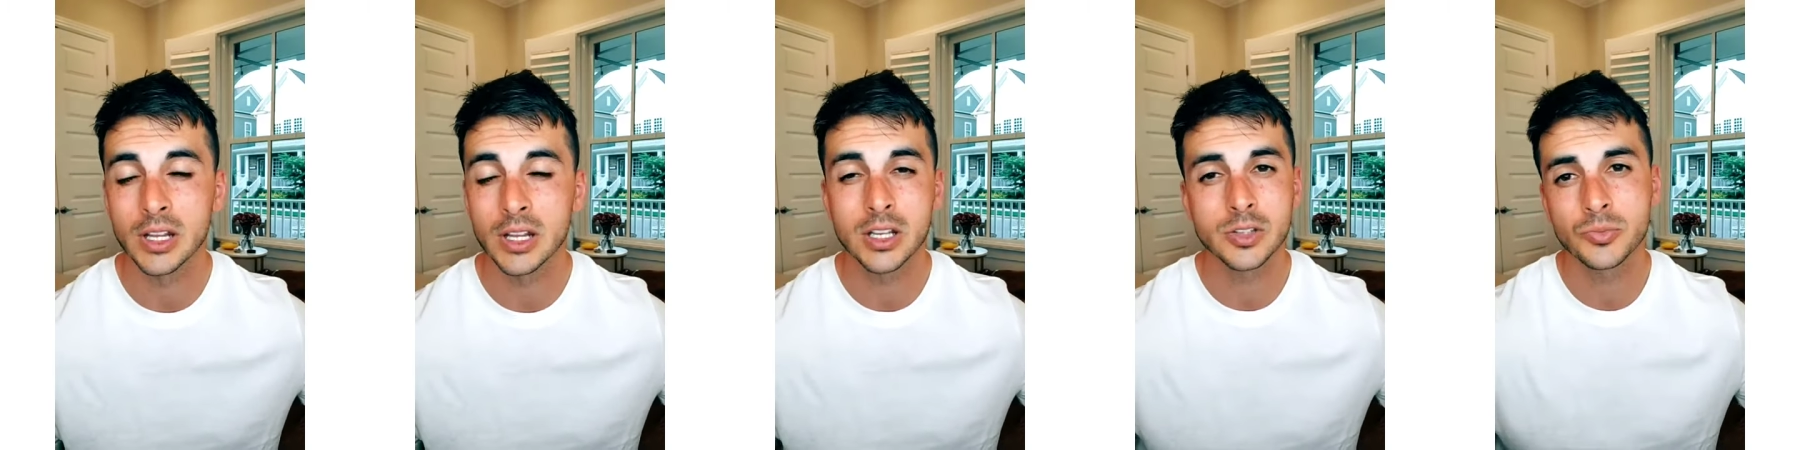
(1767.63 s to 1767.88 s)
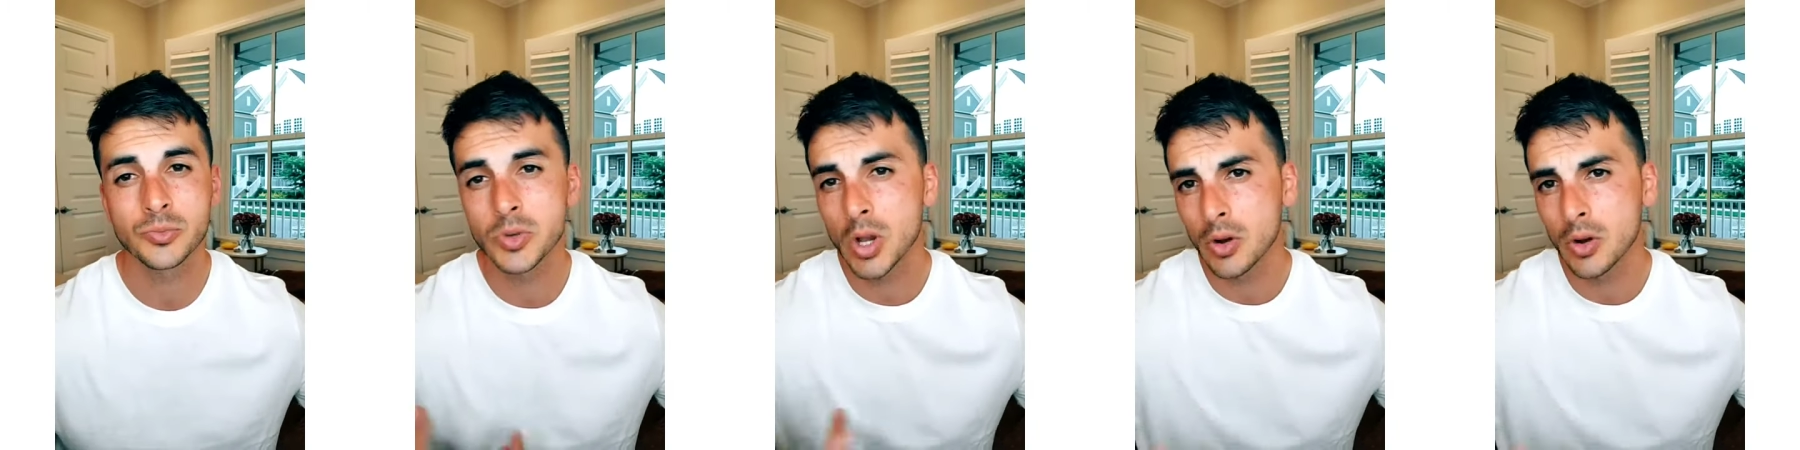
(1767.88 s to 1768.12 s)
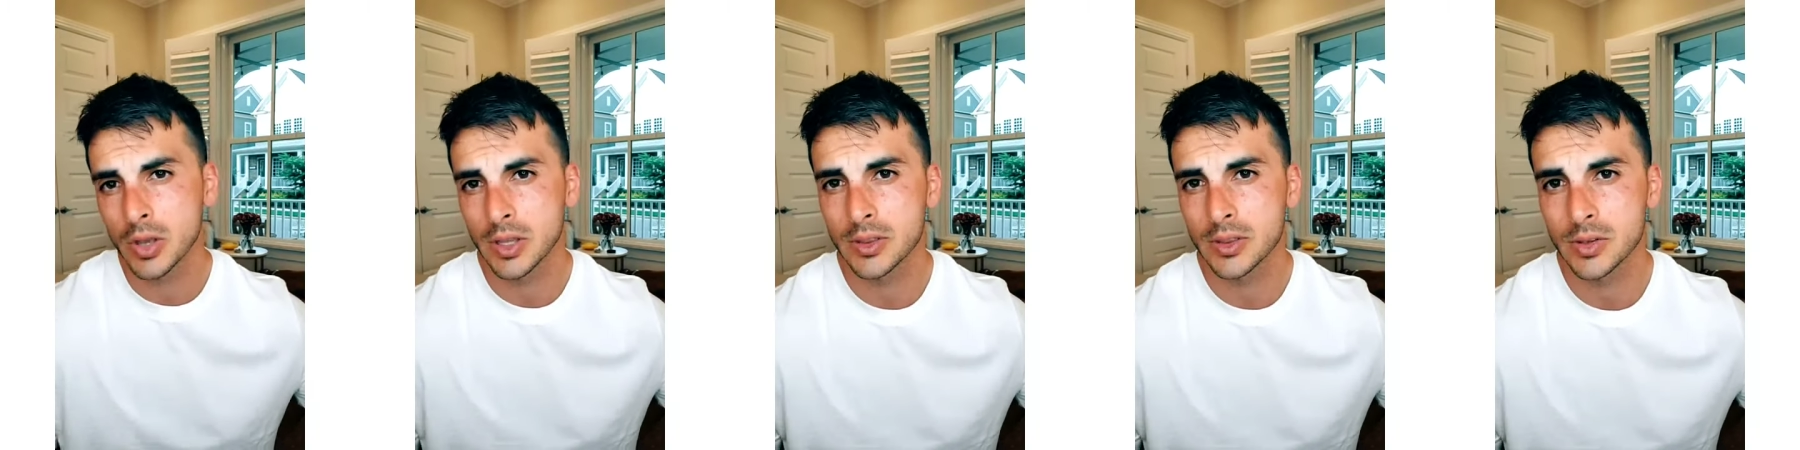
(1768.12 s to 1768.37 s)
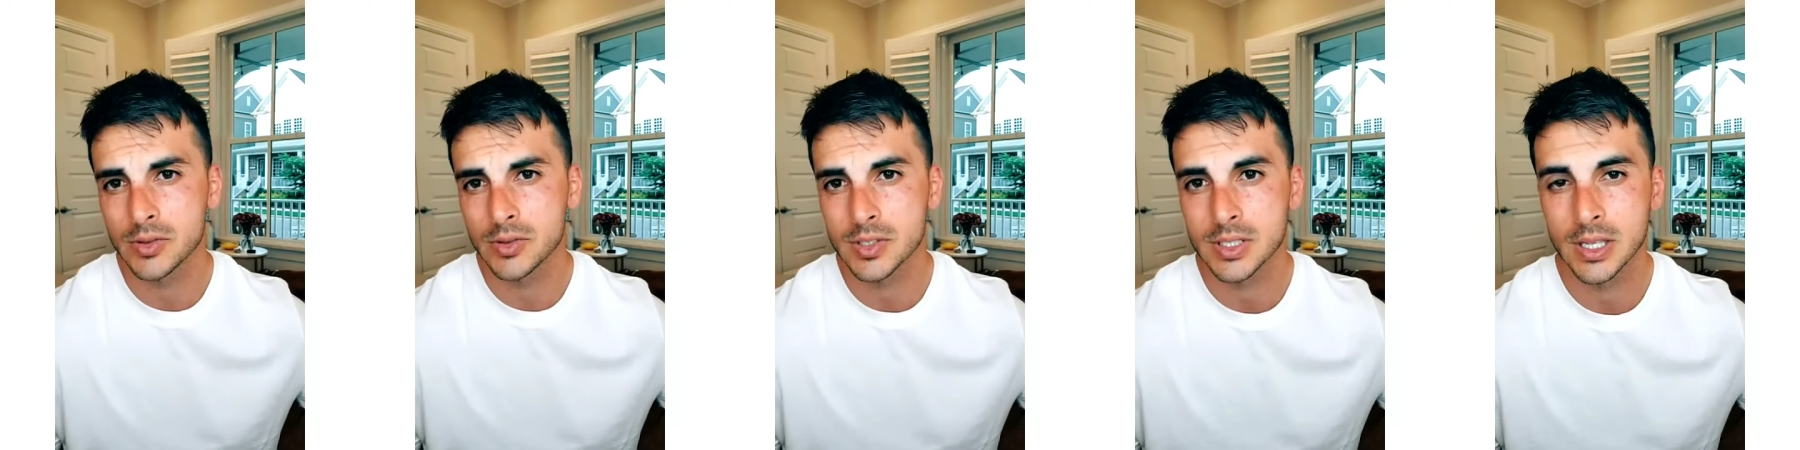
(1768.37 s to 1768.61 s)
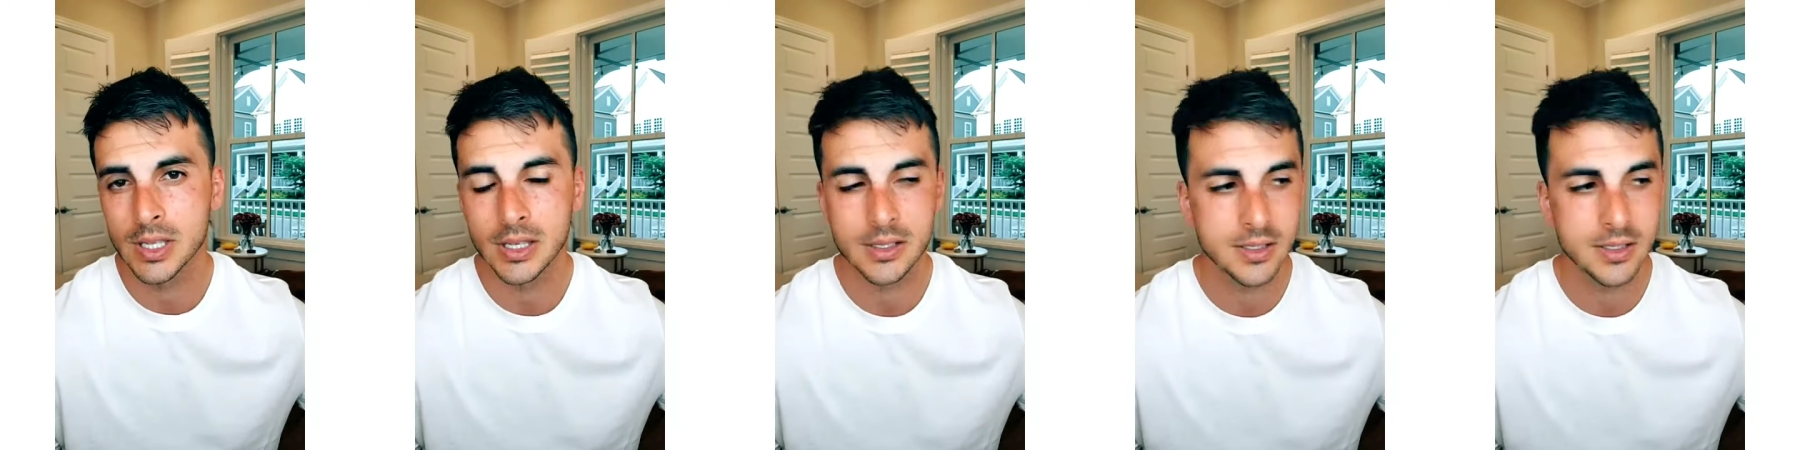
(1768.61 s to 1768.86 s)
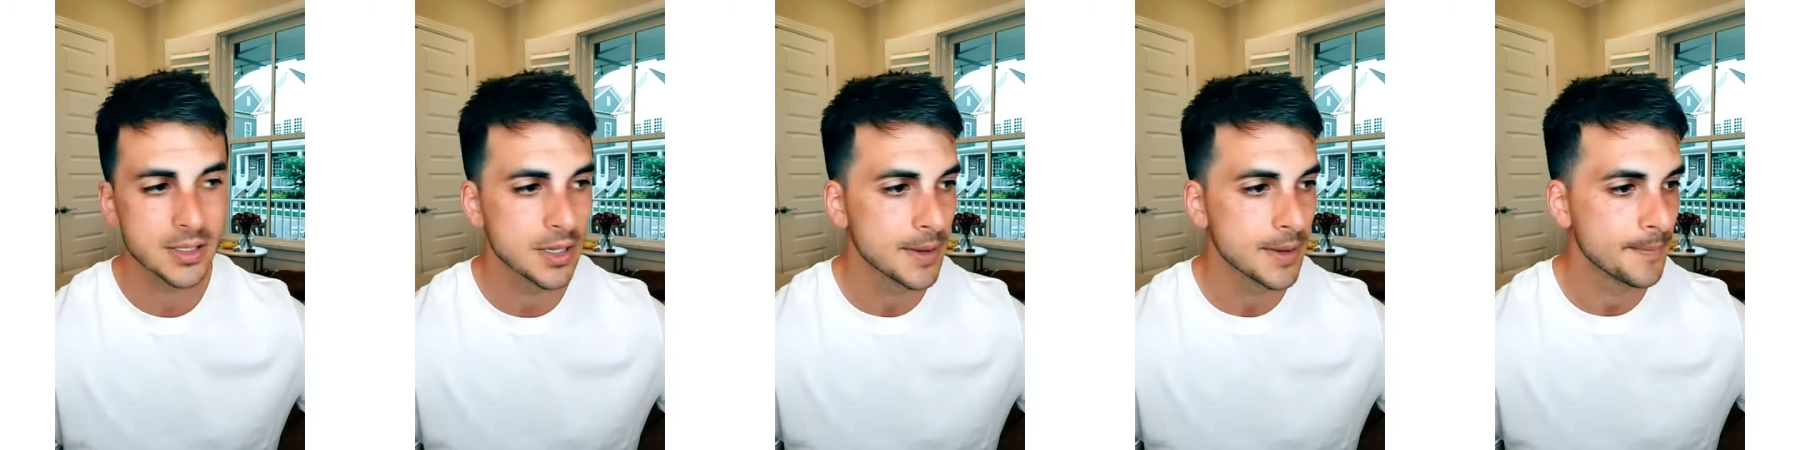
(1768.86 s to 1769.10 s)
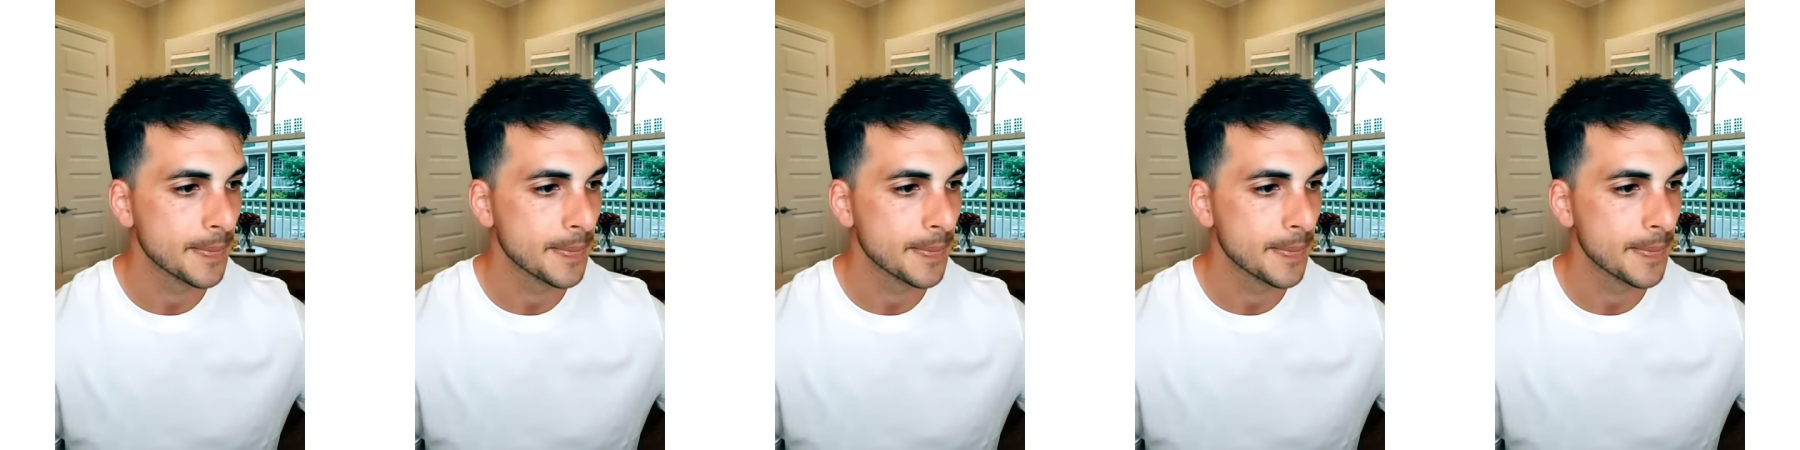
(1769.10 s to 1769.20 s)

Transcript: because we all get those days.